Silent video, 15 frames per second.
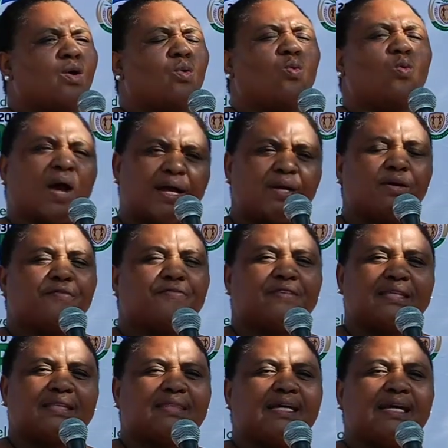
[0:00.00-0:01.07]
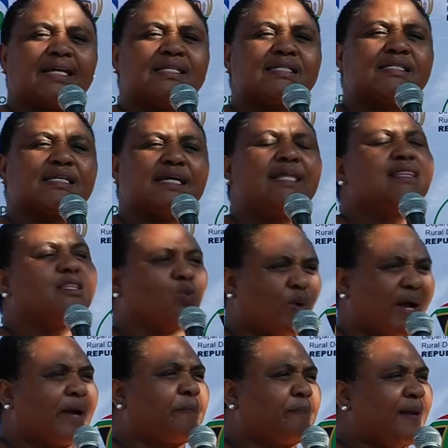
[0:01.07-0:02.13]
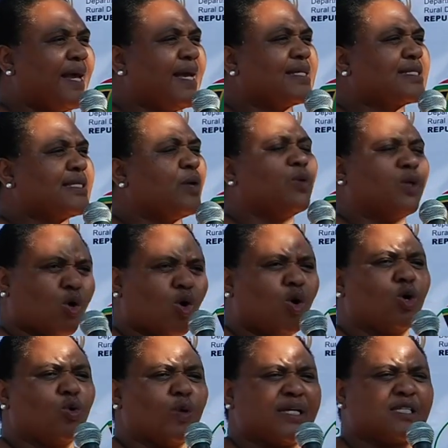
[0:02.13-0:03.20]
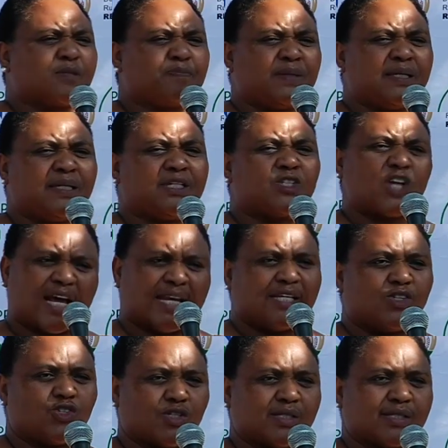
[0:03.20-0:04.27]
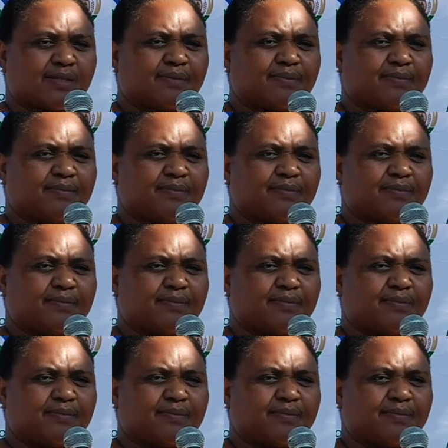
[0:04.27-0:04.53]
One of the things in the workplace, there will always be challenges.